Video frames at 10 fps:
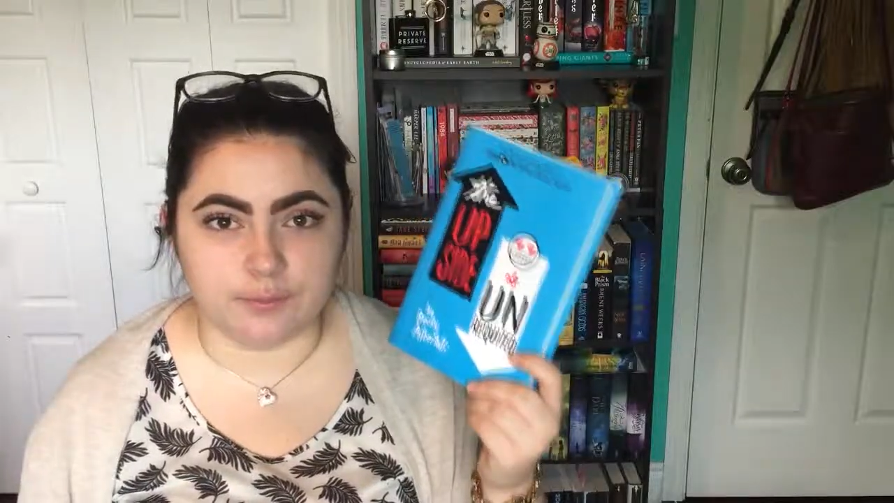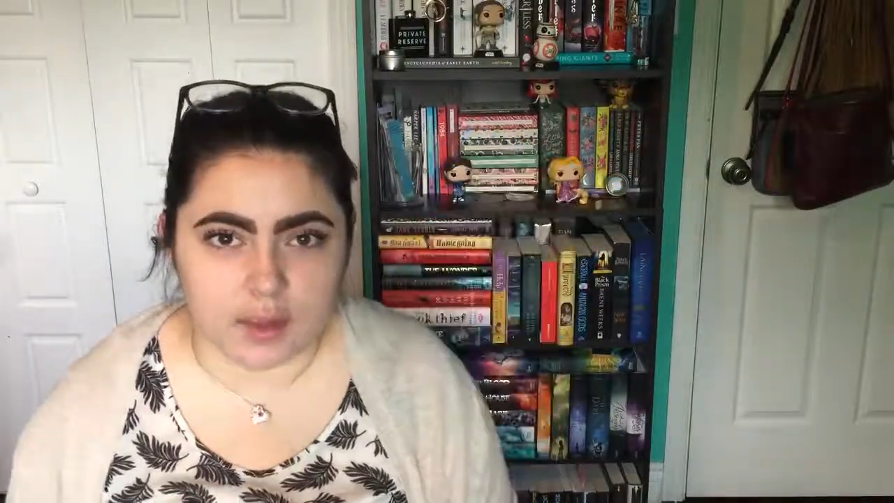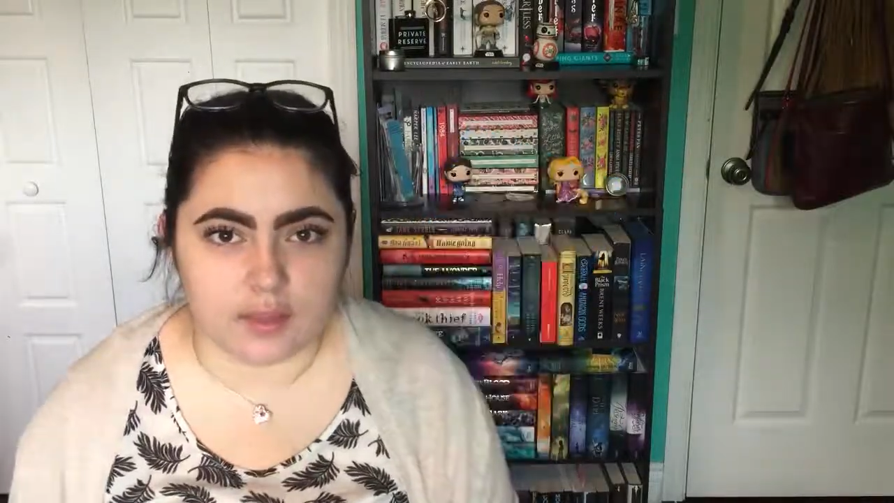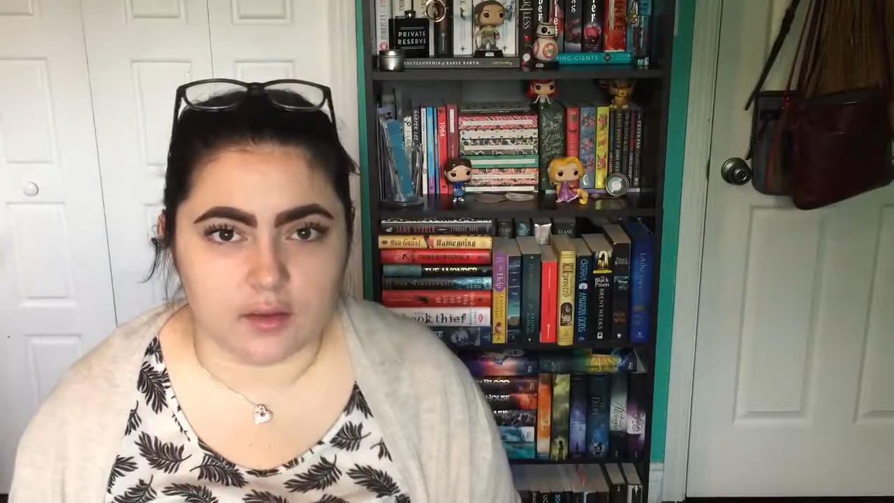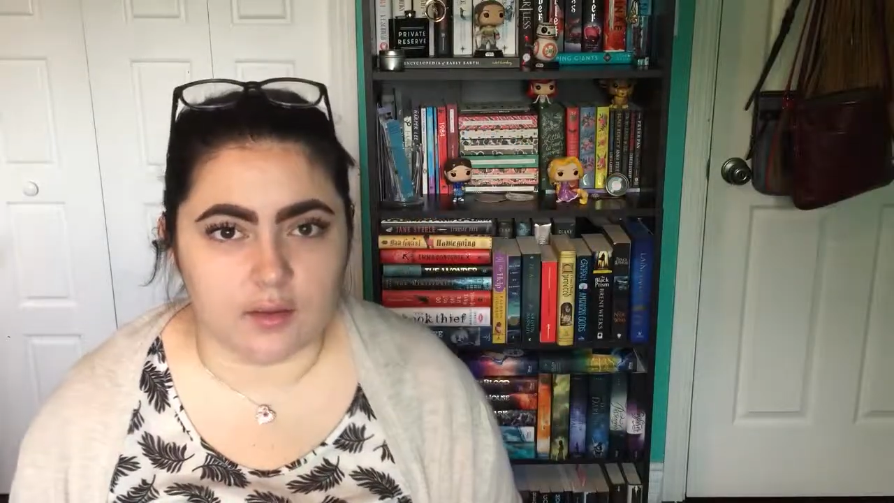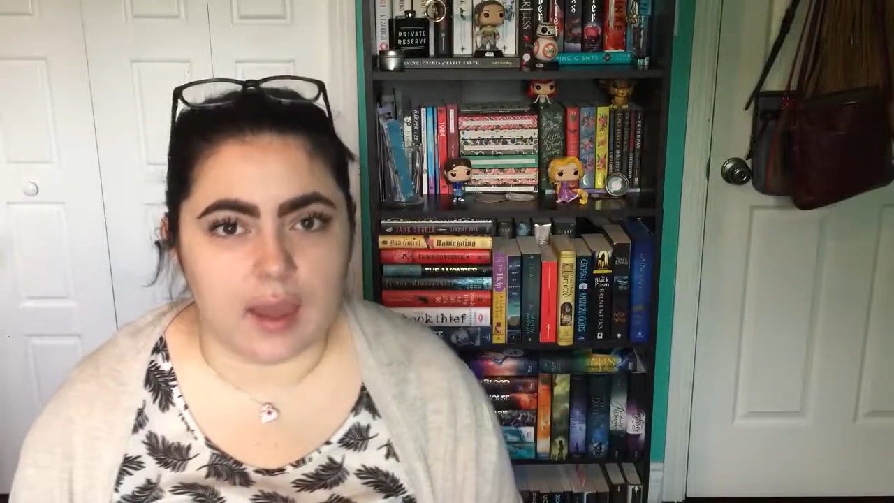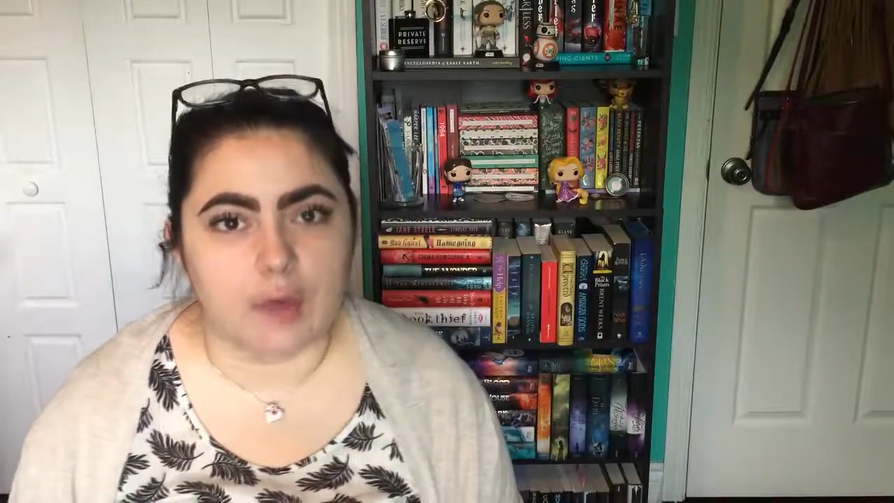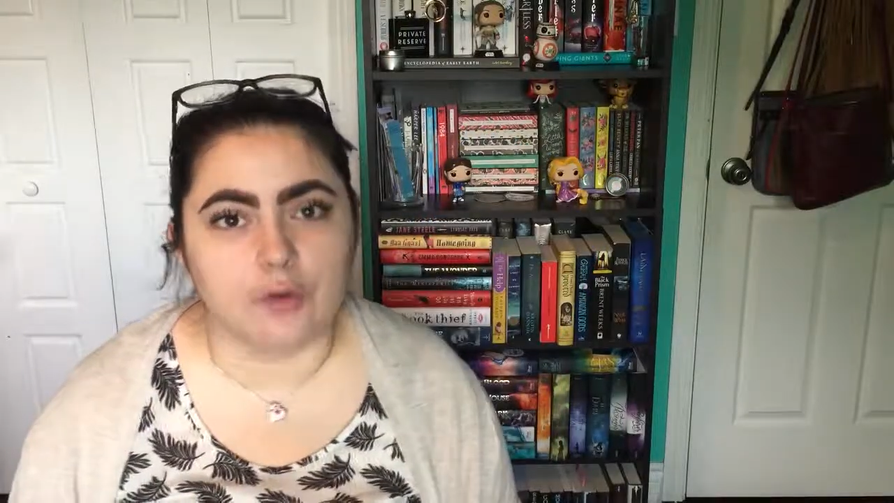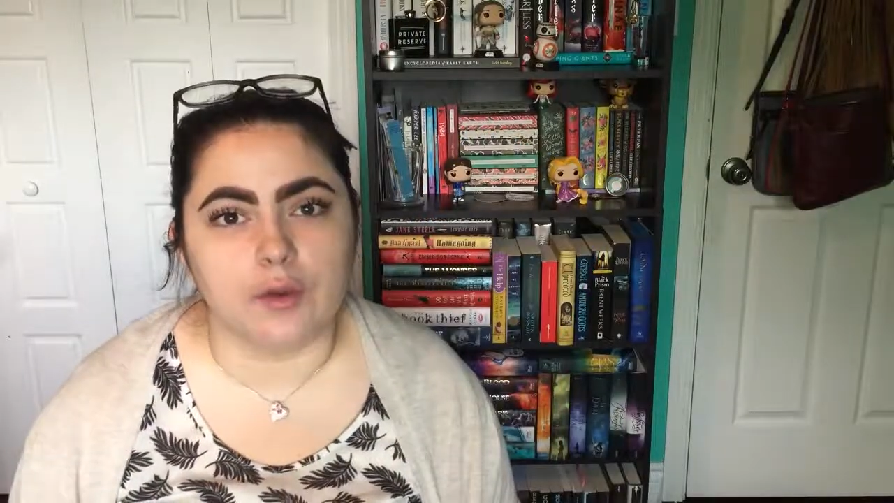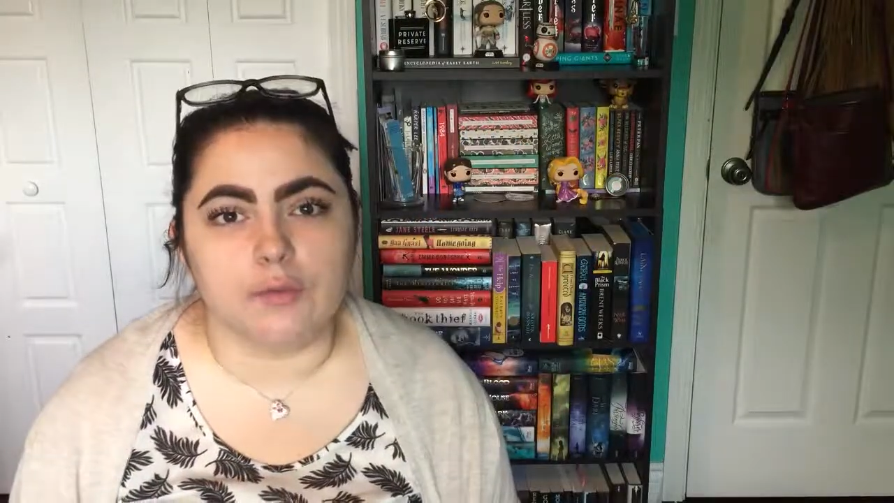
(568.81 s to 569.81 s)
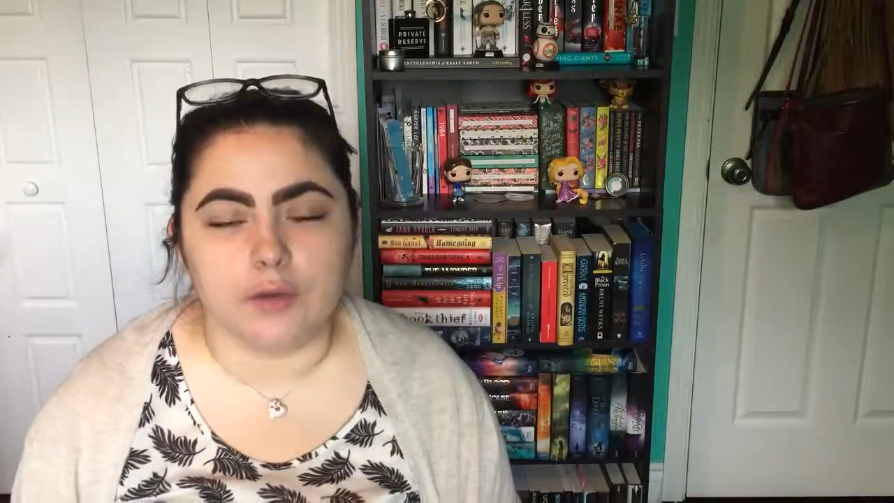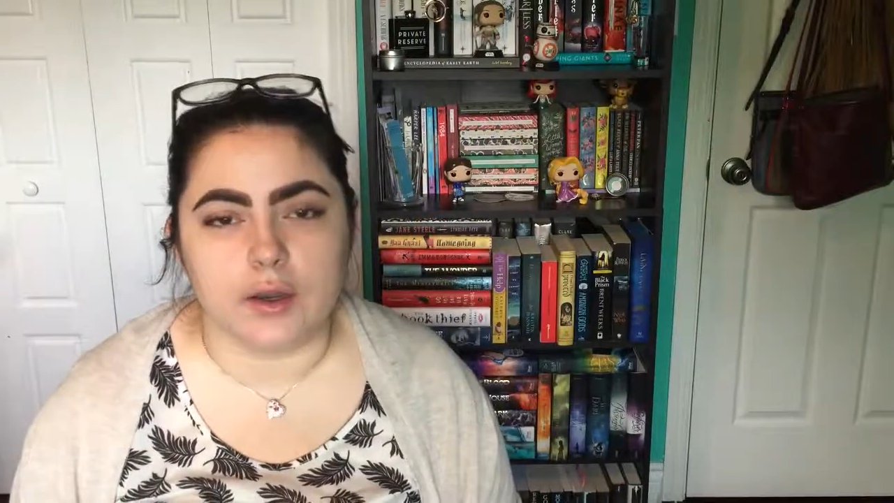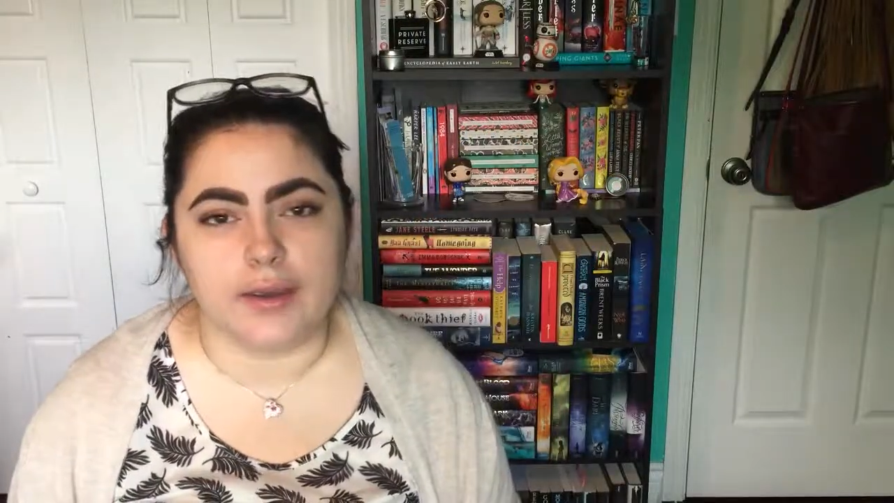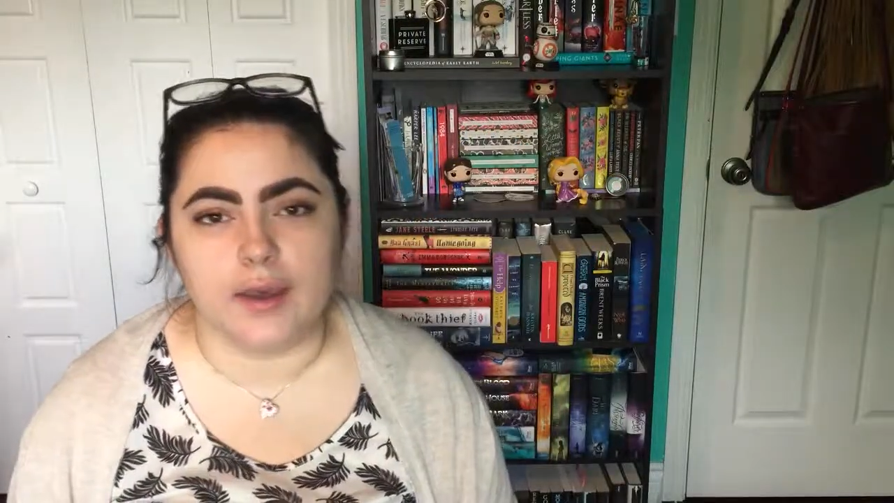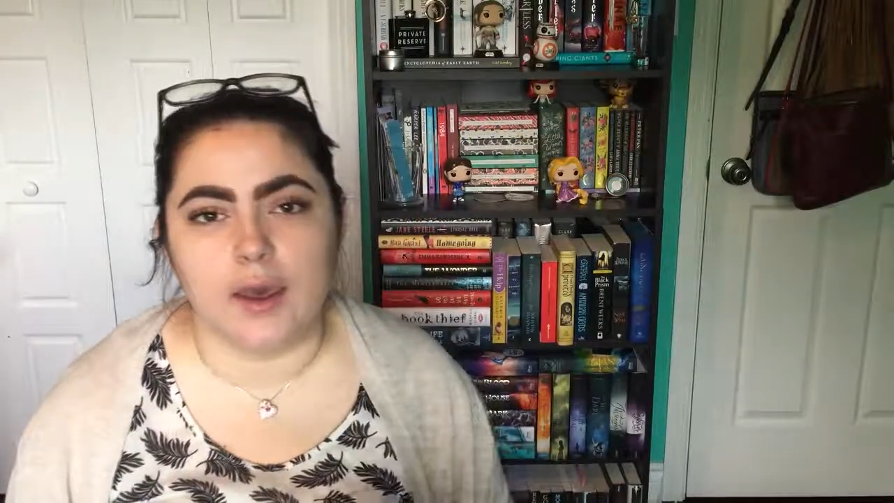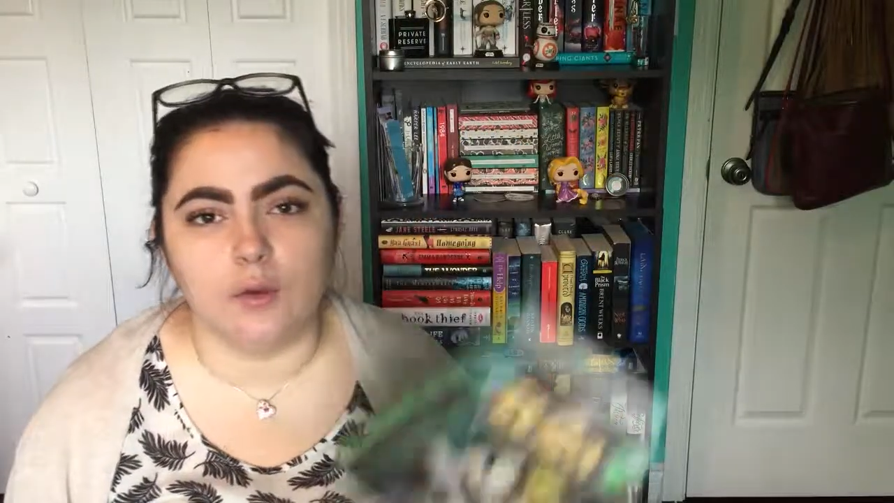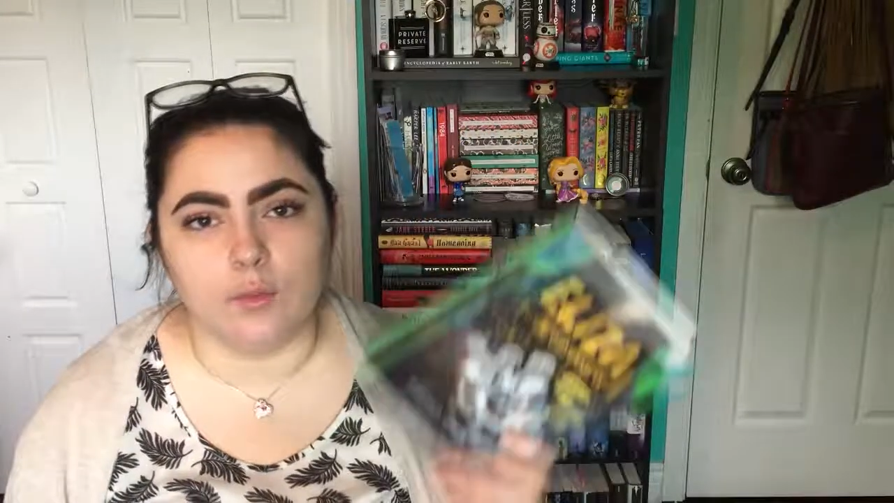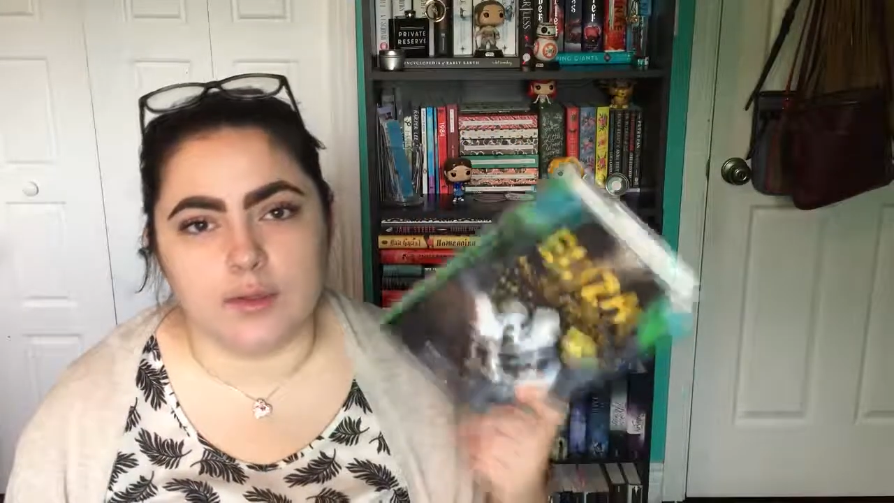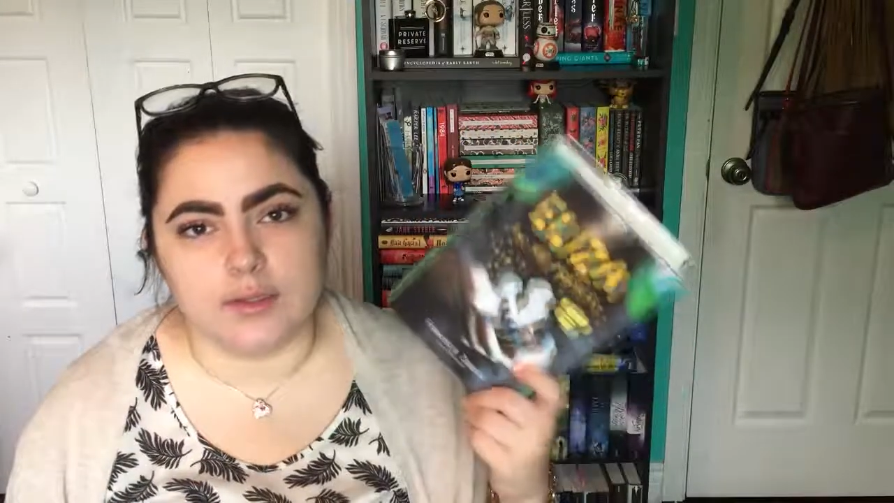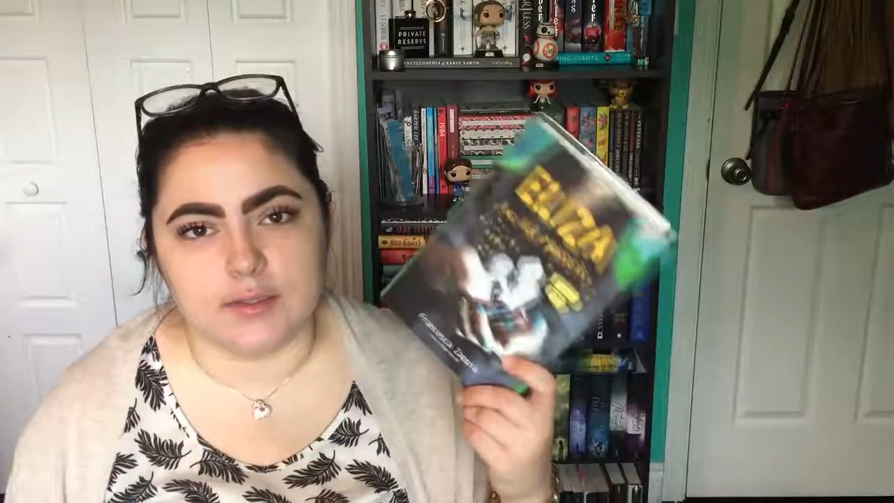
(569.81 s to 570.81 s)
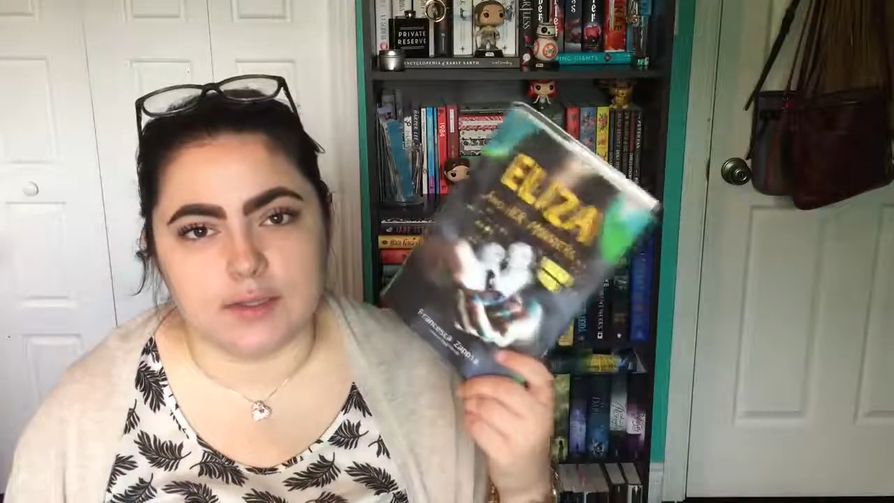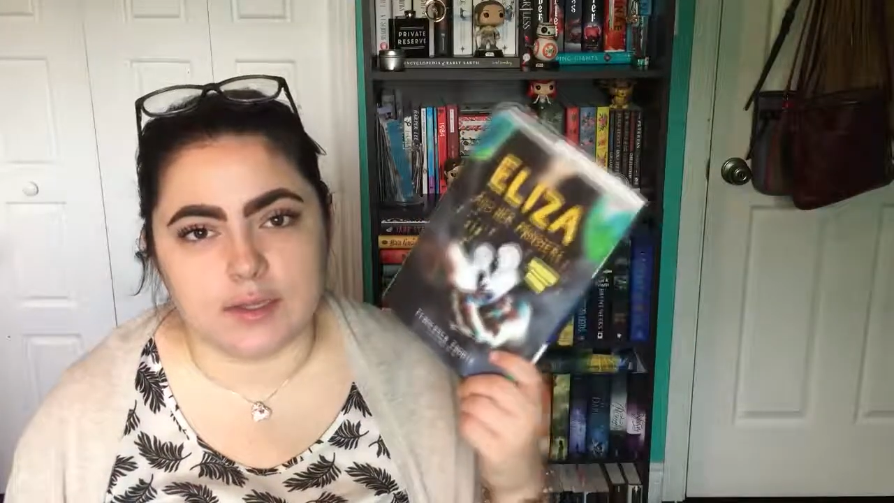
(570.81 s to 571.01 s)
The other Owl Crate book I got was